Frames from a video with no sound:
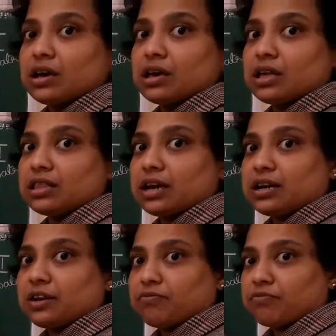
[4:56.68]
in the
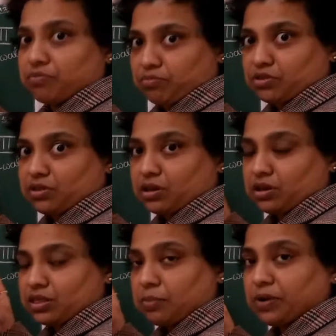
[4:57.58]

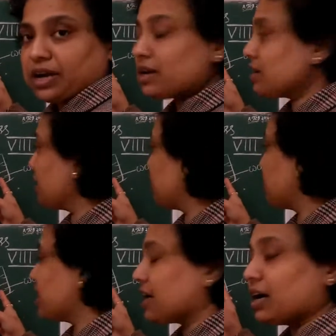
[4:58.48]
separate
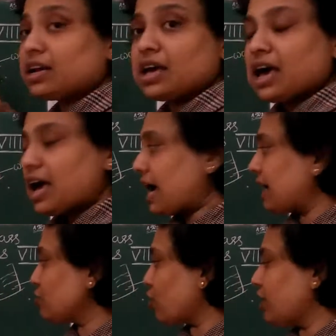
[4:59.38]
beaker
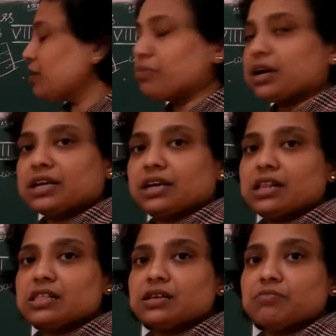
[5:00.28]
and solid solid
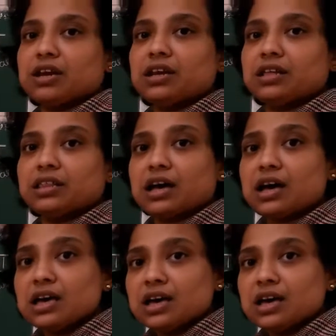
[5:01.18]
particles remain in the